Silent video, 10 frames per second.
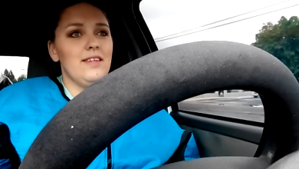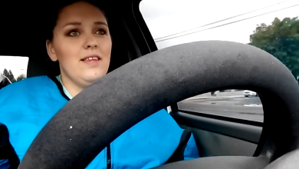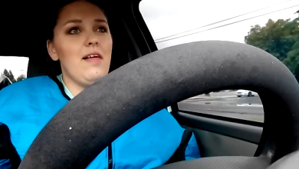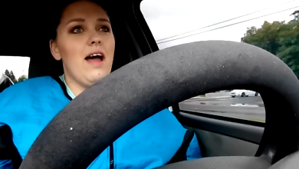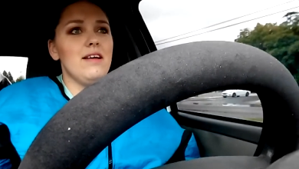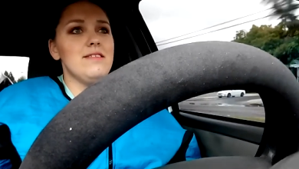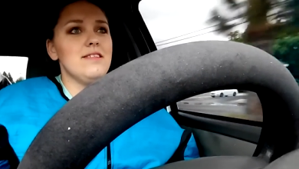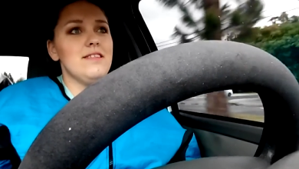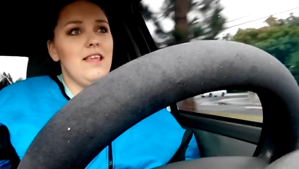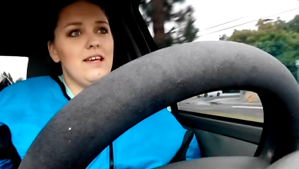The
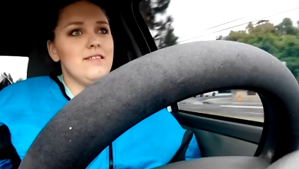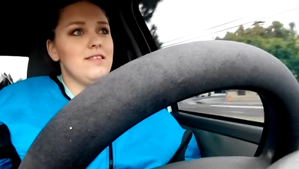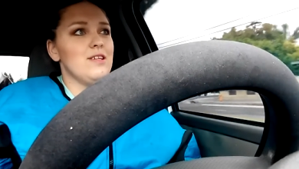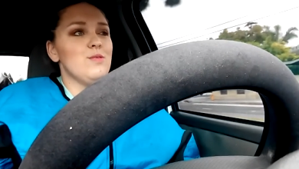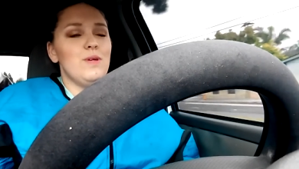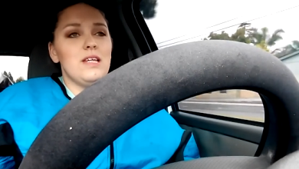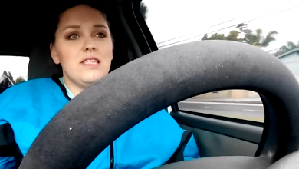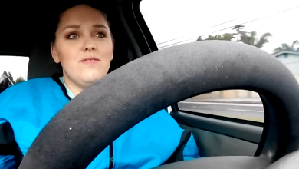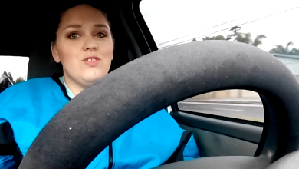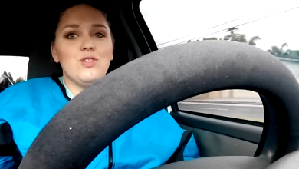last 6
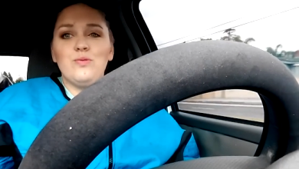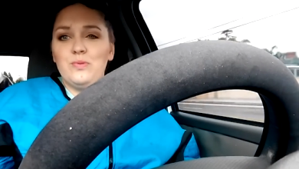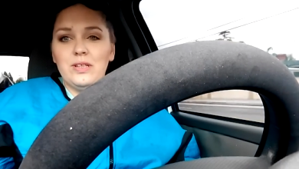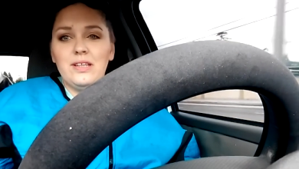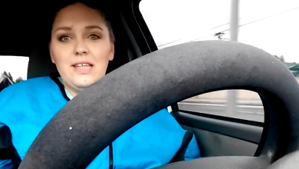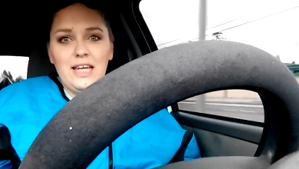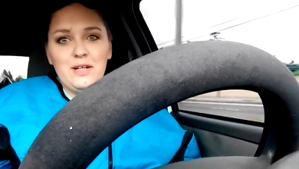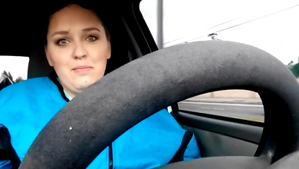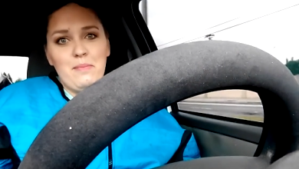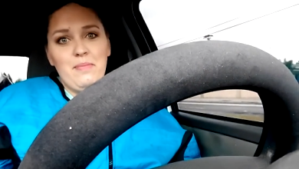weeks have just really
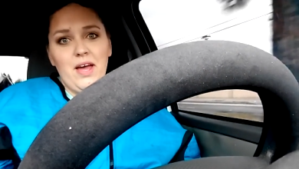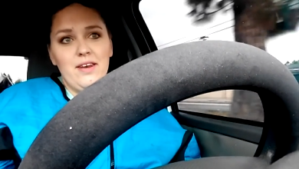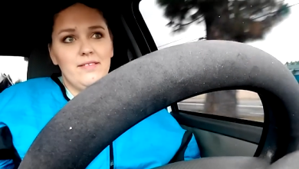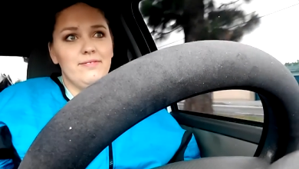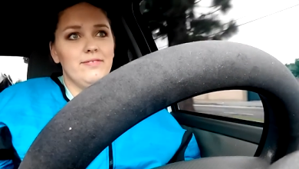kicked my butt.